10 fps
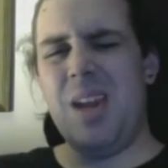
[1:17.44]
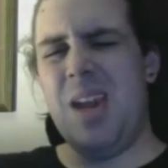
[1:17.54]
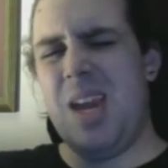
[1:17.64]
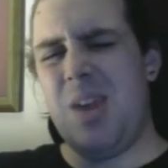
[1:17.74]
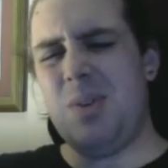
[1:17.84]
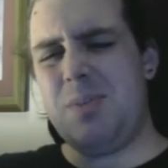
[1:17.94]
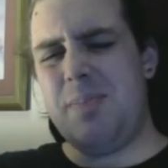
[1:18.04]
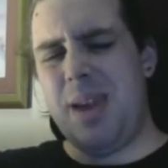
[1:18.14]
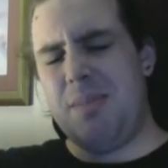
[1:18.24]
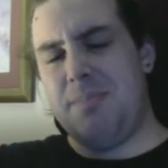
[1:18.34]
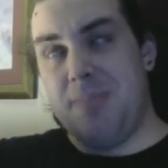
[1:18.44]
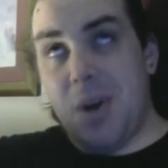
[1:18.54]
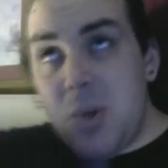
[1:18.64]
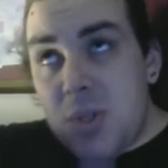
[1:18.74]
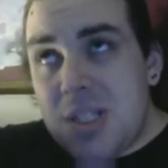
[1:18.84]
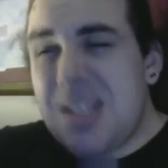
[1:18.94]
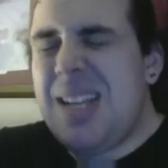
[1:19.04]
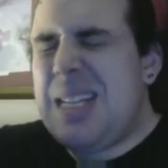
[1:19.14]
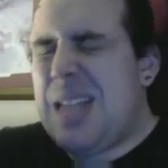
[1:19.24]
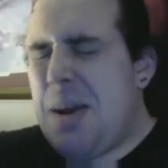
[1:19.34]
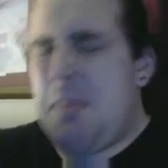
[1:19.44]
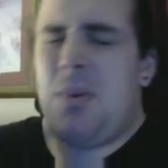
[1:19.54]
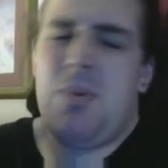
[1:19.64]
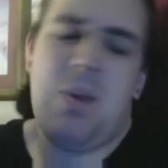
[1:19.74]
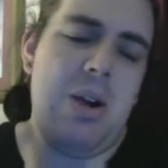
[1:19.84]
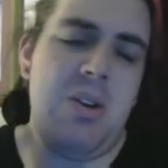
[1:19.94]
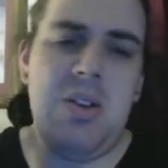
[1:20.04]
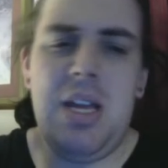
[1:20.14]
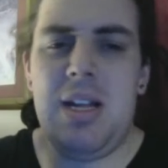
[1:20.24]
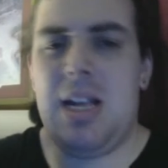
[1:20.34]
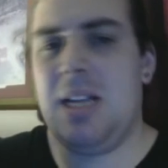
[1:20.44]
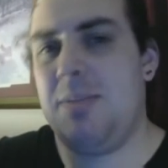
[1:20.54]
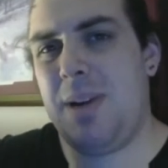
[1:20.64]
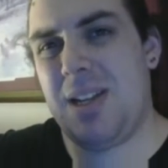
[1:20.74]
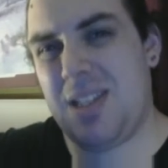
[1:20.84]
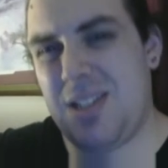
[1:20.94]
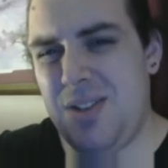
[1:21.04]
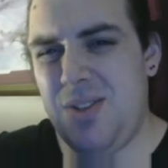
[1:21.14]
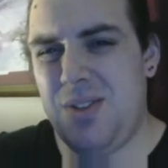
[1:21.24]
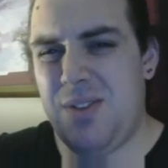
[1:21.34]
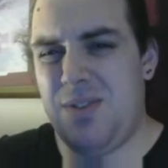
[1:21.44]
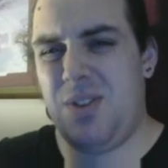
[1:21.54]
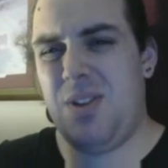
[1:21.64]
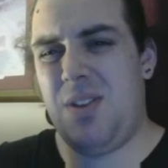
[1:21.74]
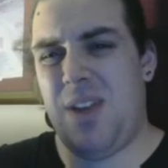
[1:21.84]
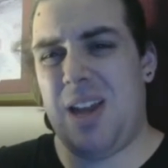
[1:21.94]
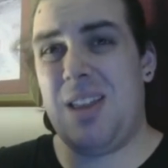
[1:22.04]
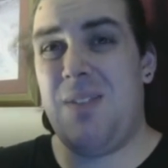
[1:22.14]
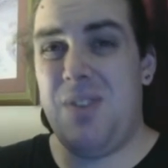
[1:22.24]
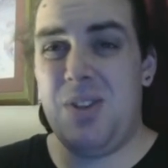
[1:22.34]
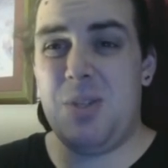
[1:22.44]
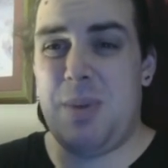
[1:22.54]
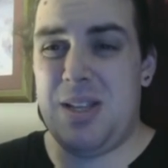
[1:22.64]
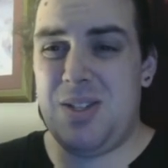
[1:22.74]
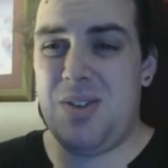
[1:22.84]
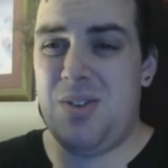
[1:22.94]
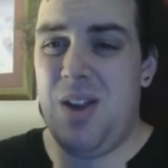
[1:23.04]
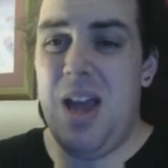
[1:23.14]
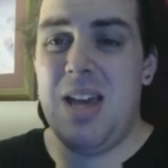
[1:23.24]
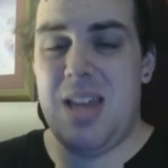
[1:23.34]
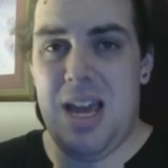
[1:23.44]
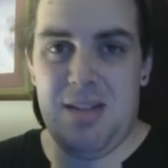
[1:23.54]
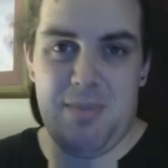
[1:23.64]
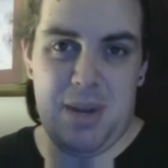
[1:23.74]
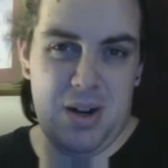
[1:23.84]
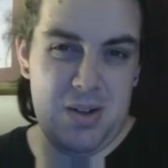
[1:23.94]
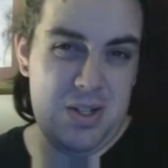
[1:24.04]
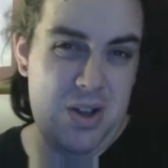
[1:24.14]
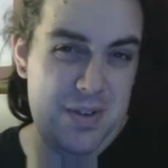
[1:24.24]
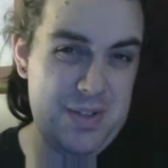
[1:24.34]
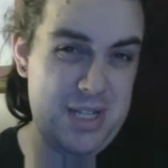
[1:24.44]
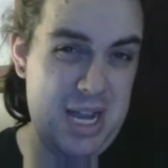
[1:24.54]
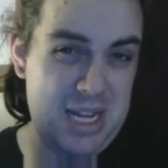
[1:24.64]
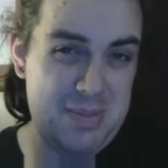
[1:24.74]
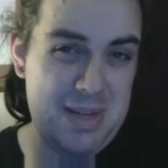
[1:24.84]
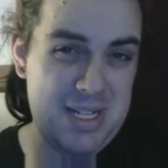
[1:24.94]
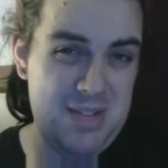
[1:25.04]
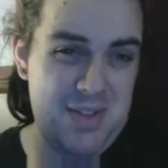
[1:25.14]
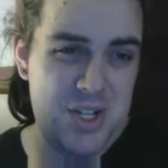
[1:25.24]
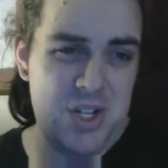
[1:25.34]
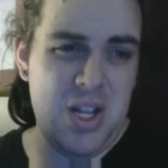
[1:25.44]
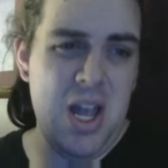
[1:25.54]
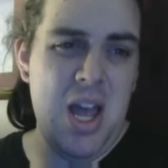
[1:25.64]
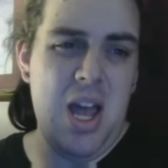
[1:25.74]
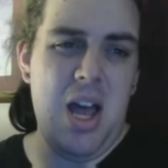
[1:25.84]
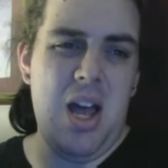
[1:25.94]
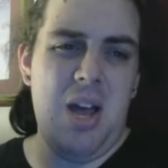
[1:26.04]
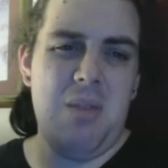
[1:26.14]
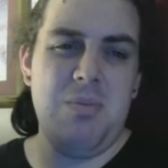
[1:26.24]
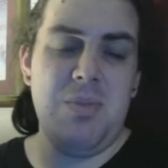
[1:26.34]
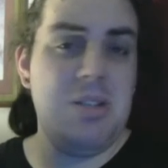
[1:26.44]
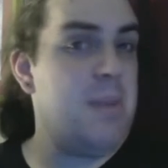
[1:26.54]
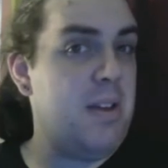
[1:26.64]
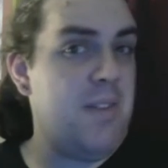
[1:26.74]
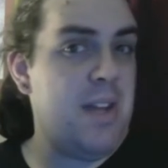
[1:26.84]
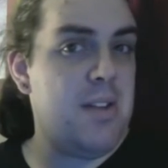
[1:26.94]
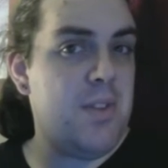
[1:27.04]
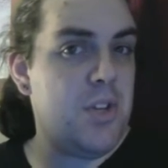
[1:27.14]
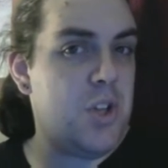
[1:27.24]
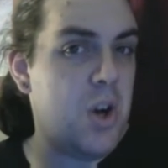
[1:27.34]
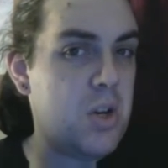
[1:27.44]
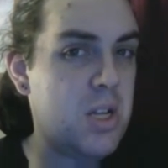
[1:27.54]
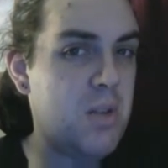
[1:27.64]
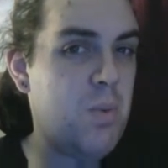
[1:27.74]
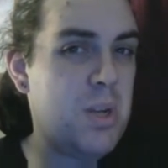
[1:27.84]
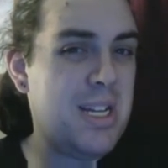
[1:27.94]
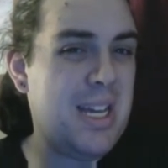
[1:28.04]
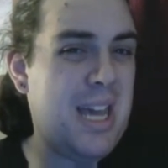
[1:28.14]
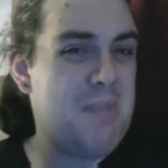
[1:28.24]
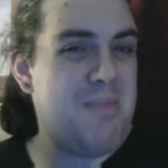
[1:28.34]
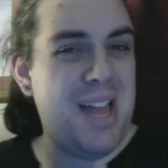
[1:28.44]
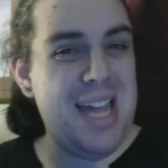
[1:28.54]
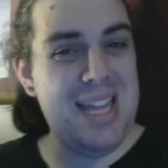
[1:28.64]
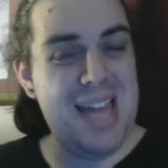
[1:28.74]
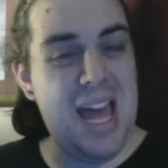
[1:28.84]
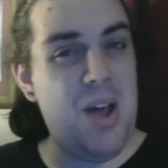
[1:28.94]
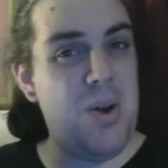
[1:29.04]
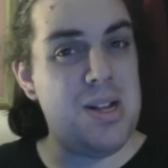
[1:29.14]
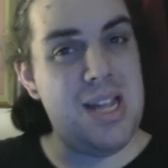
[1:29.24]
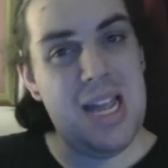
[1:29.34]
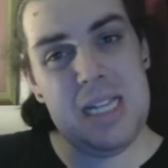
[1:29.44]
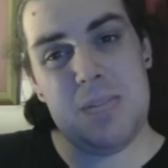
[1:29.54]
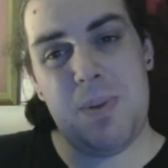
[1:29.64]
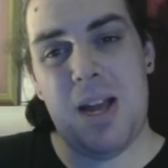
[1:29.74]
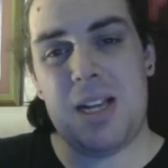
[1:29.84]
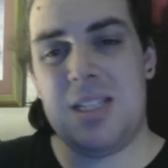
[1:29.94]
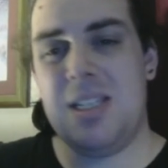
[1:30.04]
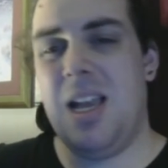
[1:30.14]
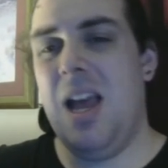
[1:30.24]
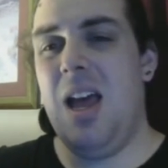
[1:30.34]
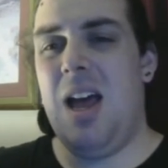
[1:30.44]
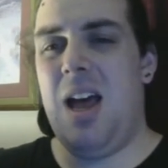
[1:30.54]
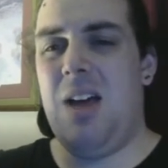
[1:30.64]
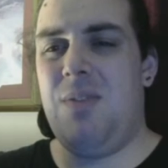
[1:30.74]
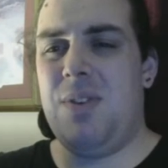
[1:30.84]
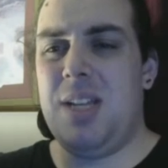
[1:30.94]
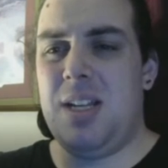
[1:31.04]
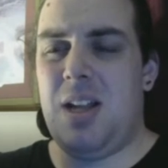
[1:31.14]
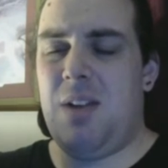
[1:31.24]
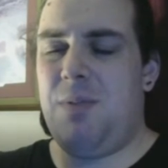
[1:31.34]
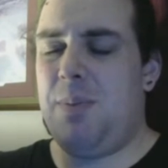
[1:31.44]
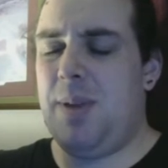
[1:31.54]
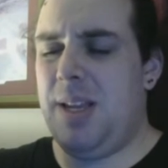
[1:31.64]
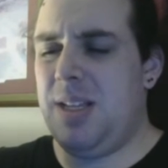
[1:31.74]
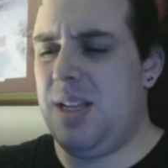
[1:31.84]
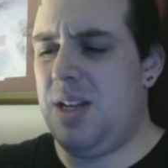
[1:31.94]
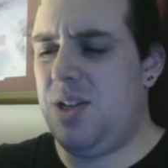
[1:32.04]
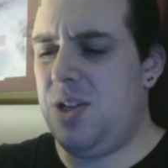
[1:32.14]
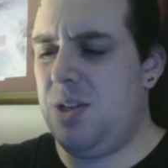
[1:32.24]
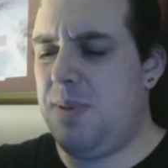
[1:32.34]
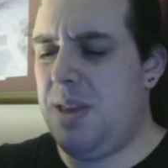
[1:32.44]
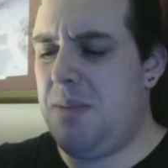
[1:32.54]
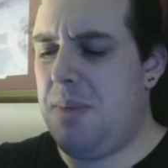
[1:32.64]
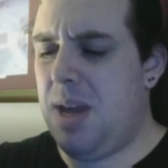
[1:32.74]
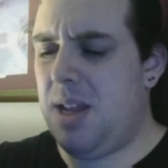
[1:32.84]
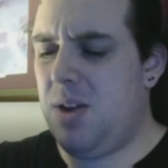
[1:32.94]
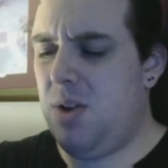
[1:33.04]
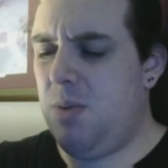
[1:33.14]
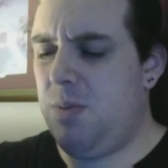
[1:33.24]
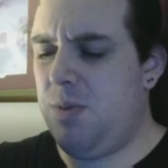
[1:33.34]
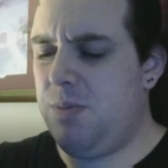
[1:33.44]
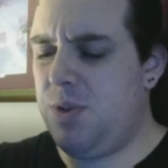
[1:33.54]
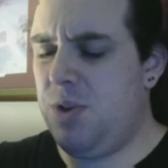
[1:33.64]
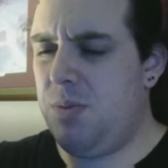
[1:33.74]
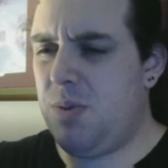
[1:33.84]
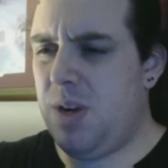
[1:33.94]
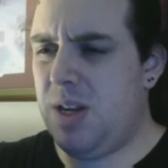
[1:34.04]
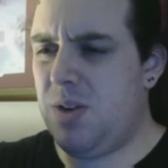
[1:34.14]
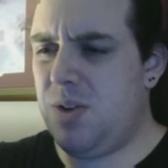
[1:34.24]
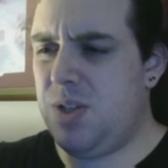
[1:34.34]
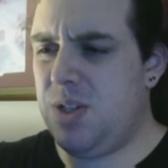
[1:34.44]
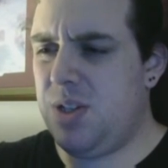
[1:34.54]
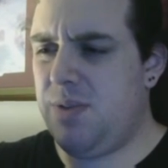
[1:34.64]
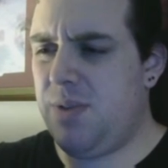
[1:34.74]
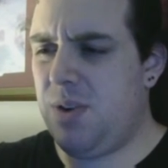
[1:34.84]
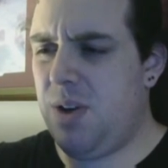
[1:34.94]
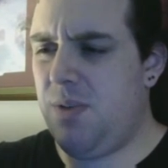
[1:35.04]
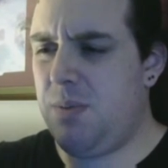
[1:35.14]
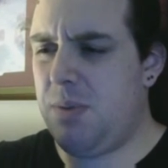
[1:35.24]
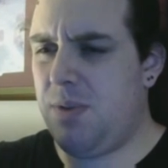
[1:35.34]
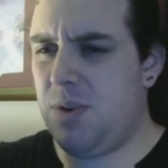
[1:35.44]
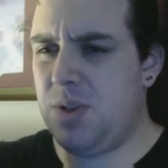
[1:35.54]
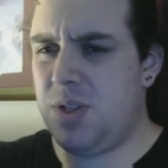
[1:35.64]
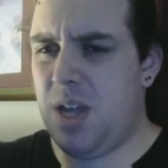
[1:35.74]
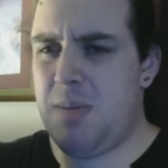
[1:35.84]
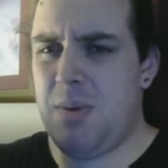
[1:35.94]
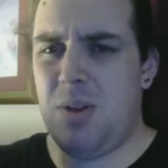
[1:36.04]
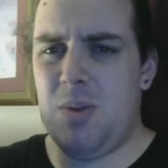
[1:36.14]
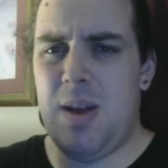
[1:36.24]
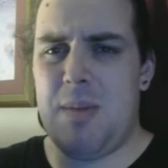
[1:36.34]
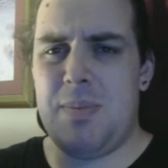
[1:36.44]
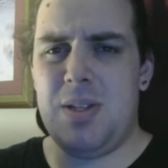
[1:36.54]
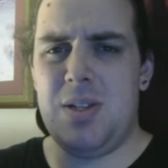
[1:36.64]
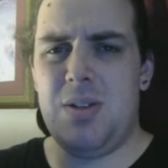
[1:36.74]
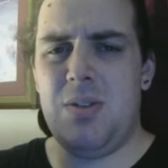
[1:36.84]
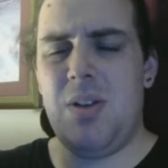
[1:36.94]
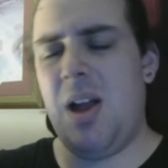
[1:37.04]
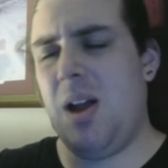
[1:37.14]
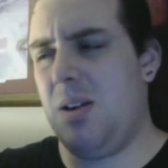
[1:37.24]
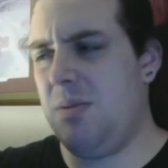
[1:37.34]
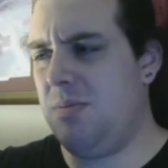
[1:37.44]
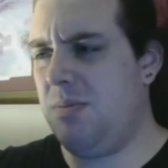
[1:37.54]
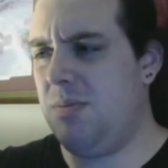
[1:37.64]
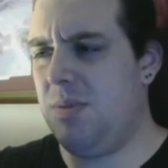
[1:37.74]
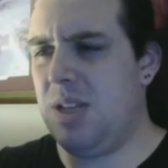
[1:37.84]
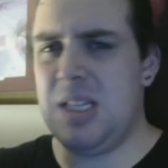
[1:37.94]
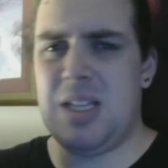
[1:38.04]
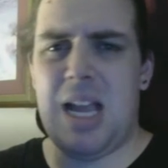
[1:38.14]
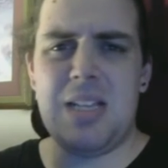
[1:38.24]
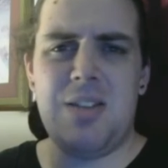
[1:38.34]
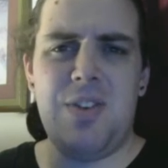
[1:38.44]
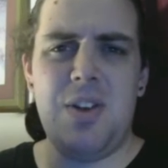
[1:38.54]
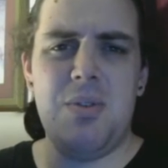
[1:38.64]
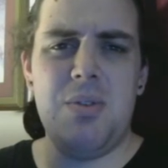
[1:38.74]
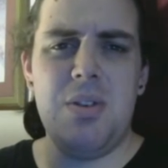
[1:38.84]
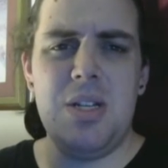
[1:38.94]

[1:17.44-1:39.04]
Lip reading: It was made mostly temporarily an Xbox exclusive due to the fact that Phil Spencer, the head of Microsoft's Xbox division, was a big fan of Uncharted and wanted a game like that on Xbox. Funny enough, PlayStation has been the main home from Tomb Raider since from the first game all the way up until these last few.